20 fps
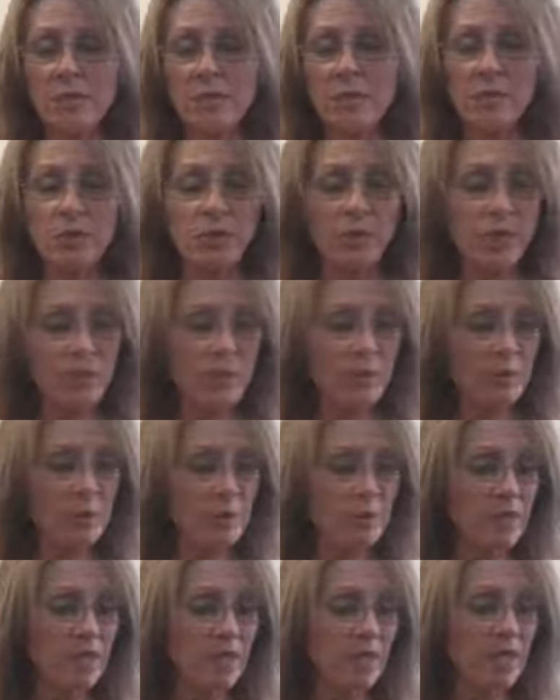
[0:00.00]
blue
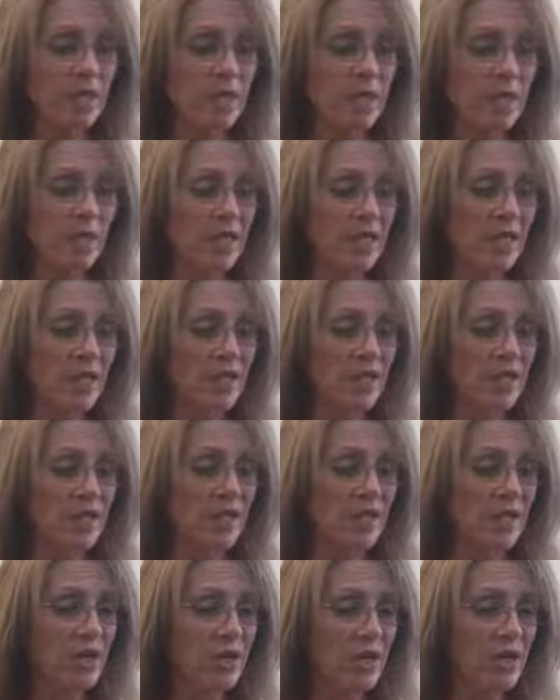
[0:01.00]
chamomile in
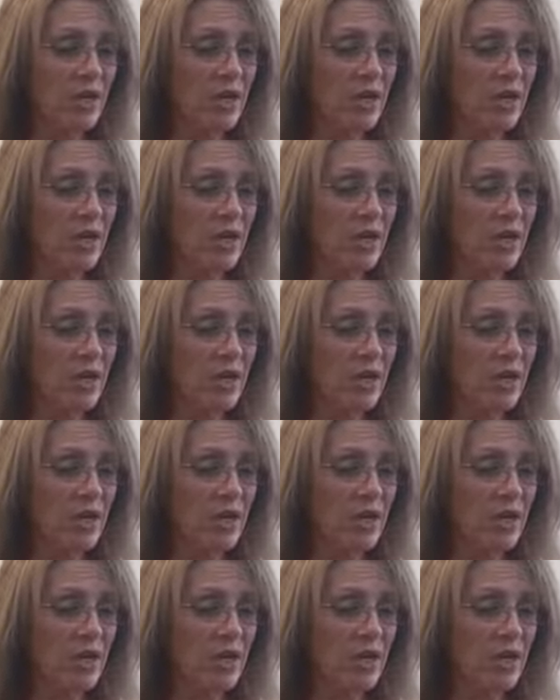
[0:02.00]
there.